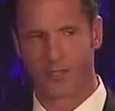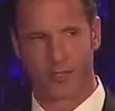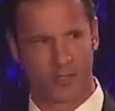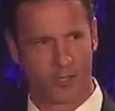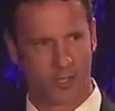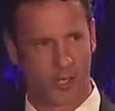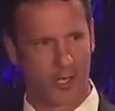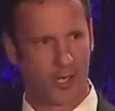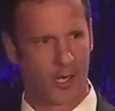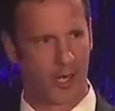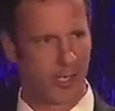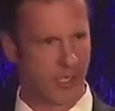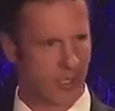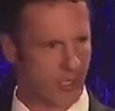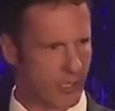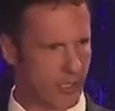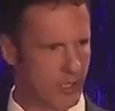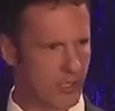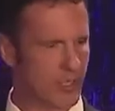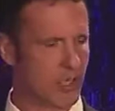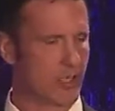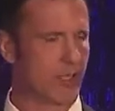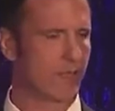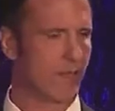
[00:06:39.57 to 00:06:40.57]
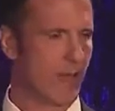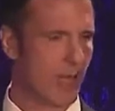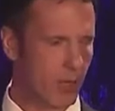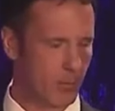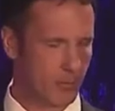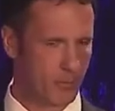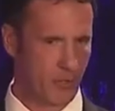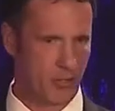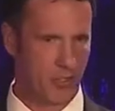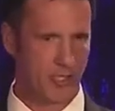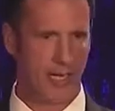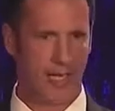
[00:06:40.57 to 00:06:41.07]
and, uh, and into
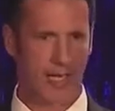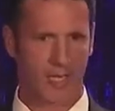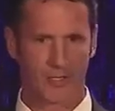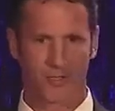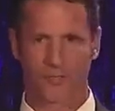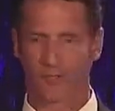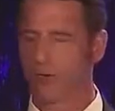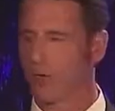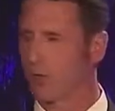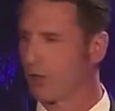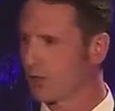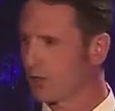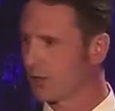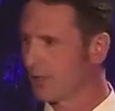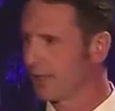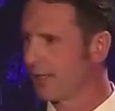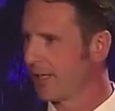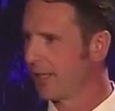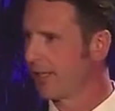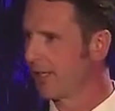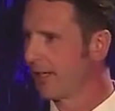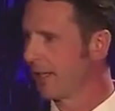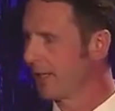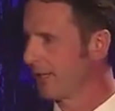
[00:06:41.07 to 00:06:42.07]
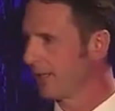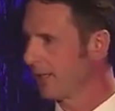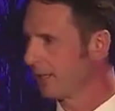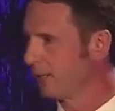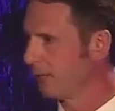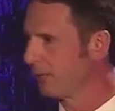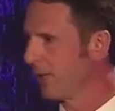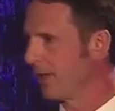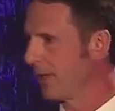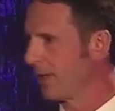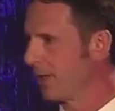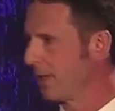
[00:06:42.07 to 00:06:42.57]
developers' hands first, and then, and,
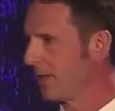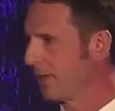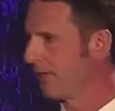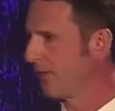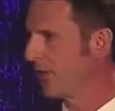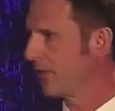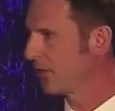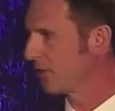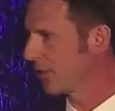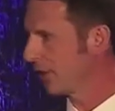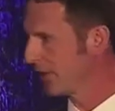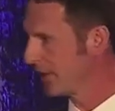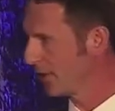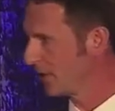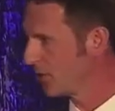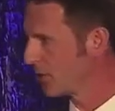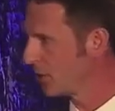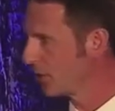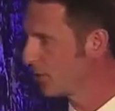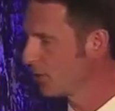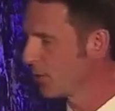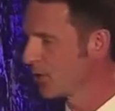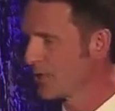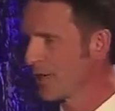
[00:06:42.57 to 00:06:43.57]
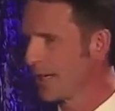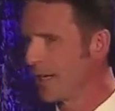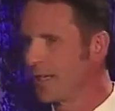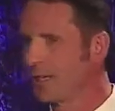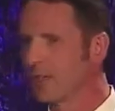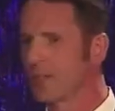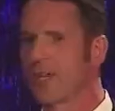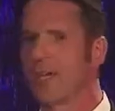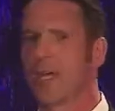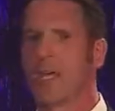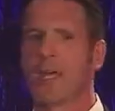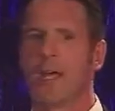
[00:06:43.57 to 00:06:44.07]
then, and then eventually consumers'
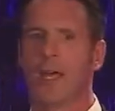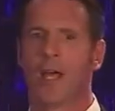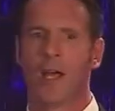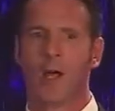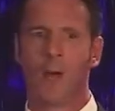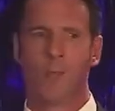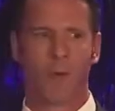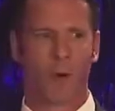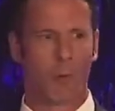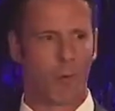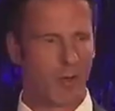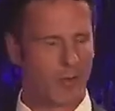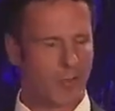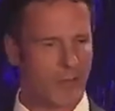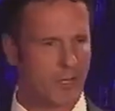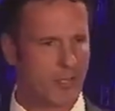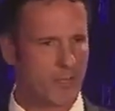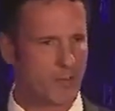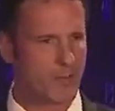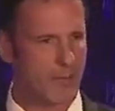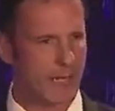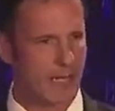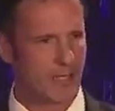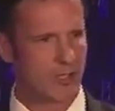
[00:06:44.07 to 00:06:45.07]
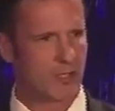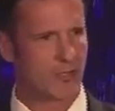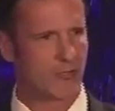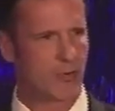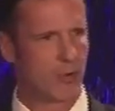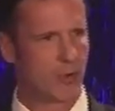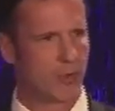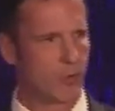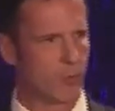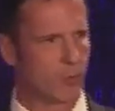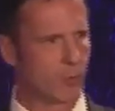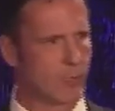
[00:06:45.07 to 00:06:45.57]
hands. But what this means
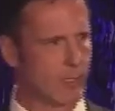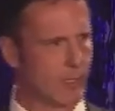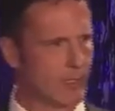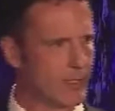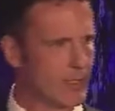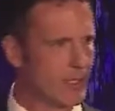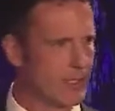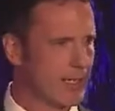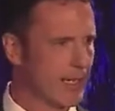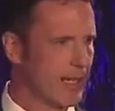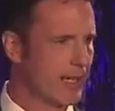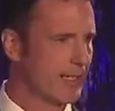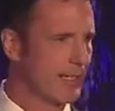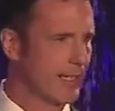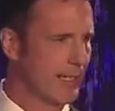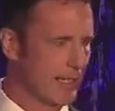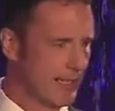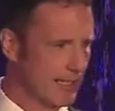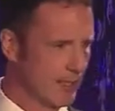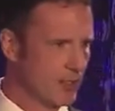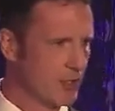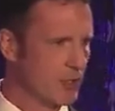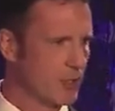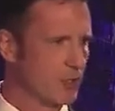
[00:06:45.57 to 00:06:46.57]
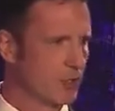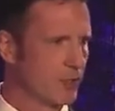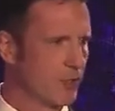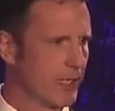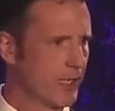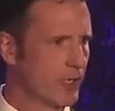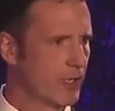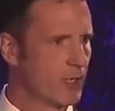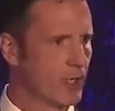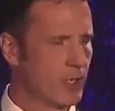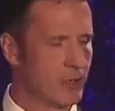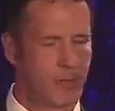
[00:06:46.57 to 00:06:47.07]
for the real estate
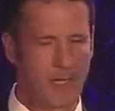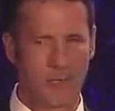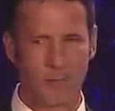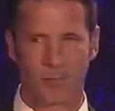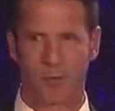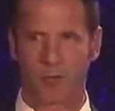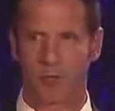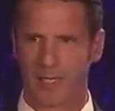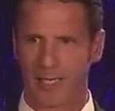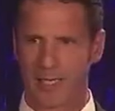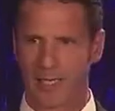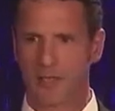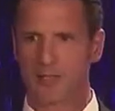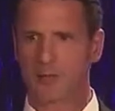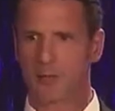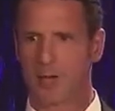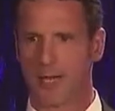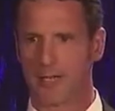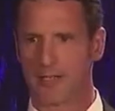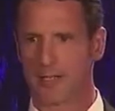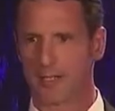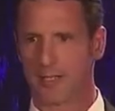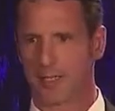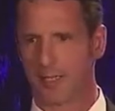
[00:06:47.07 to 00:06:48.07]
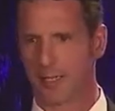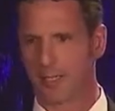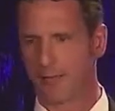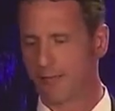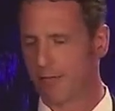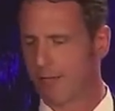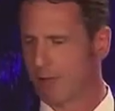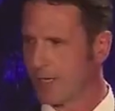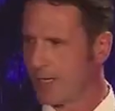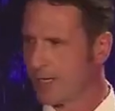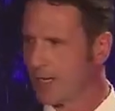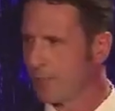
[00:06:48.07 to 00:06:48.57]
industry could be pretty interesting.
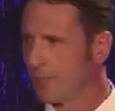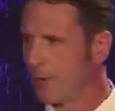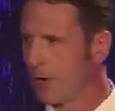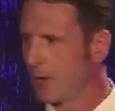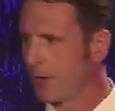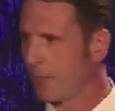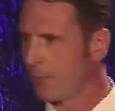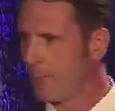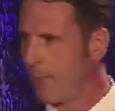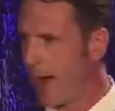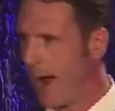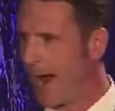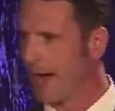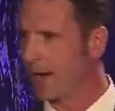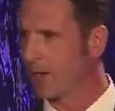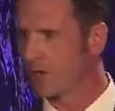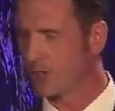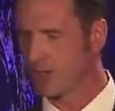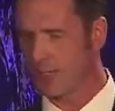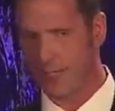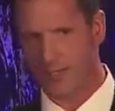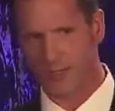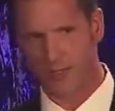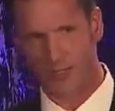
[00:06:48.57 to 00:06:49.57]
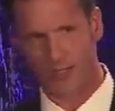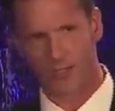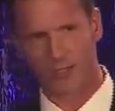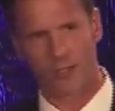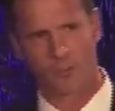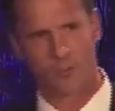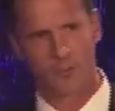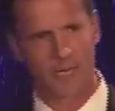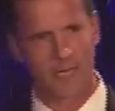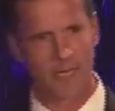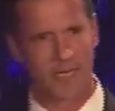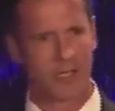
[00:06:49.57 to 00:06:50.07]
If you think about a buyer's agent,
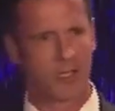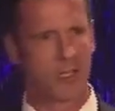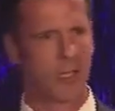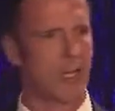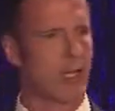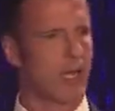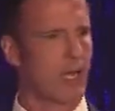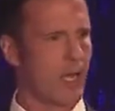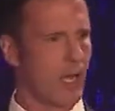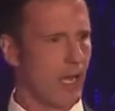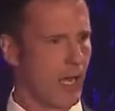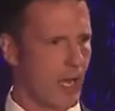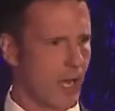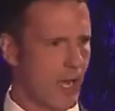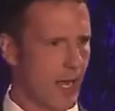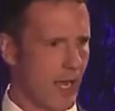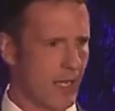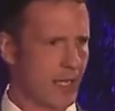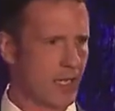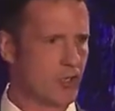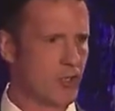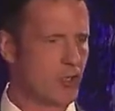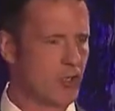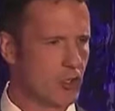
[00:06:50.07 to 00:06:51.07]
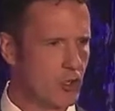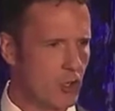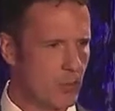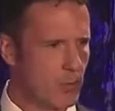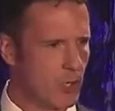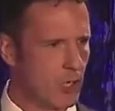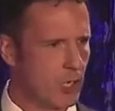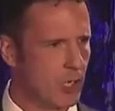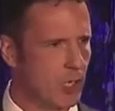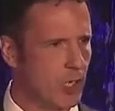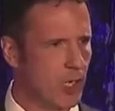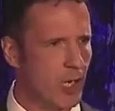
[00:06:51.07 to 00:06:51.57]
you're meeting uh, a
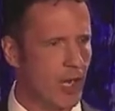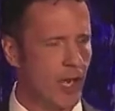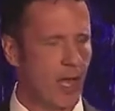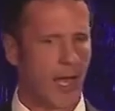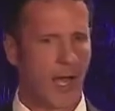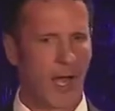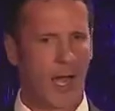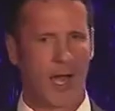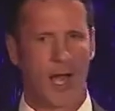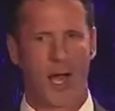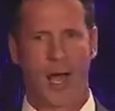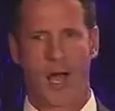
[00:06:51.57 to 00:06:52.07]
consumer uh,